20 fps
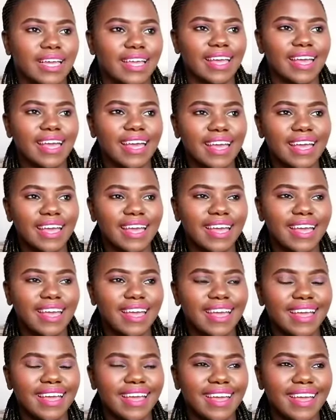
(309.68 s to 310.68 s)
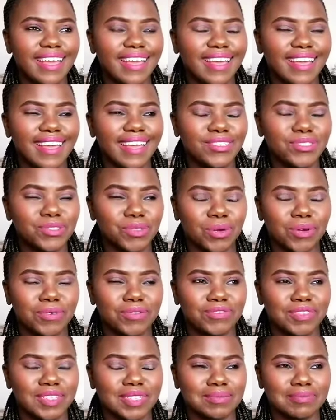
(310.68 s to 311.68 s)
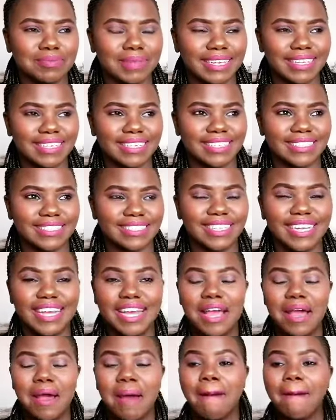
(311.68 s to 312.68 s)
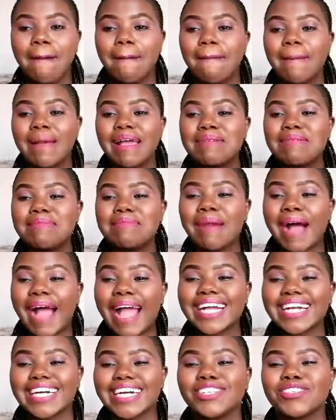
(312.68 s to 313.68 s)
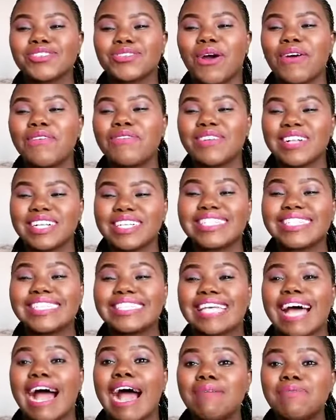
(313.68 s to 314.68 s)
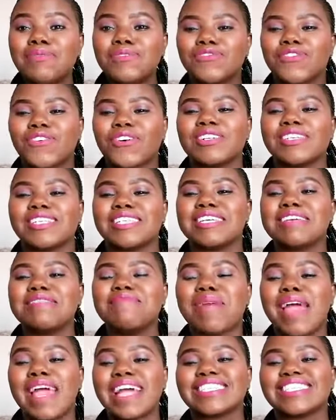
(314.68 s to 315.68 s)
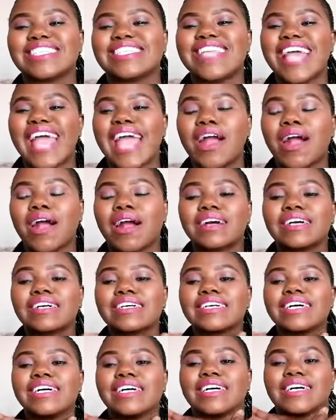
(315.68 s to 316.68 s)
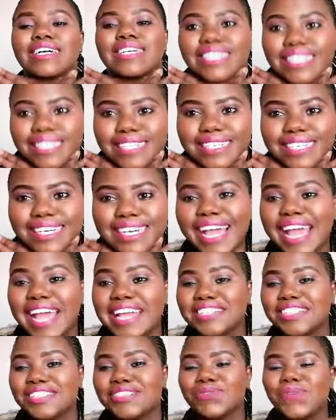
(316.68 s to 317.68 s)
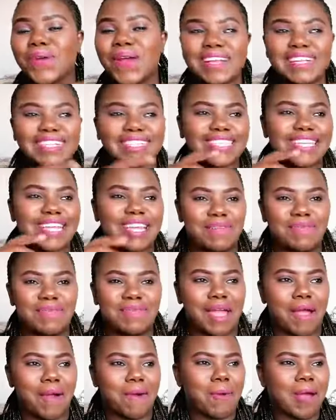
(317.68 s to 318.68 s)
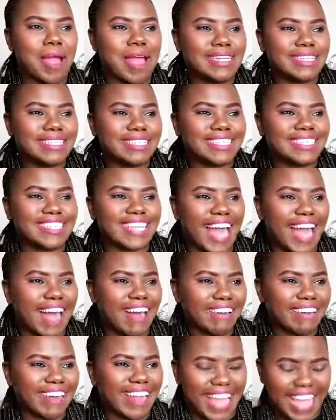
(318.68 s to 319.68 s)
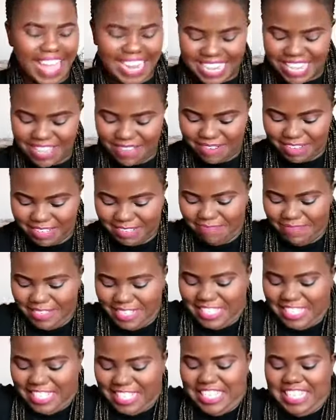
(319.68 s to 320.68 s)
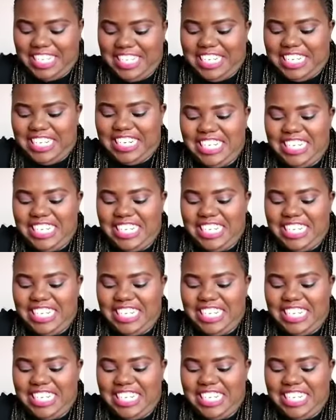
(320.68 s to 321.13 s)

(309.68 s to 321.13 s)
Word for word: Hey, Scofield Michael. Michael Scofield jumped for T-Bag's neck oh, and strangled him. They went down and he was busy in it.